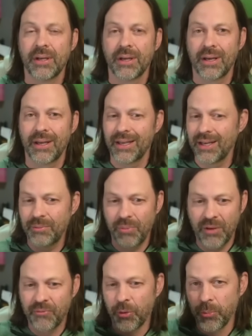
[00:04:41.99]
Uh, and, in,
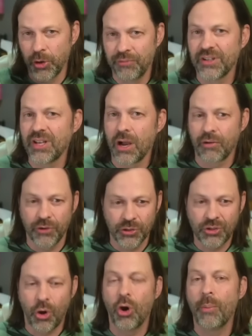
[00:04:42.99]
and for bird
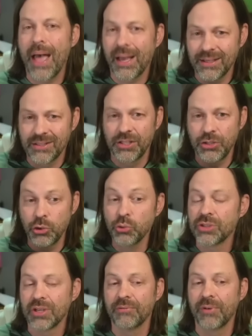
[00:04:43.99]
photographers, callback is the
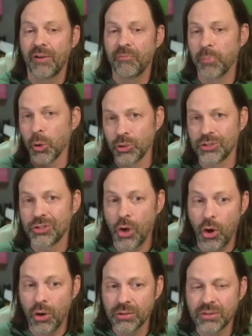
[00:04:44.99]
use of, of bird
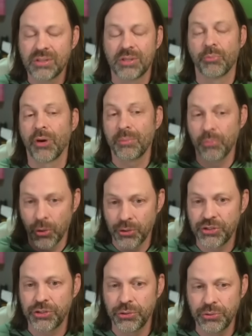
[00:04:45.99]
songs to bring
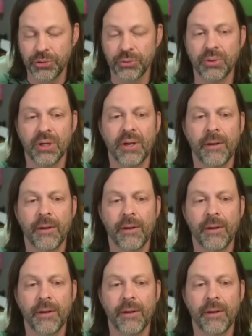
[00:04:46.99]
birds to you,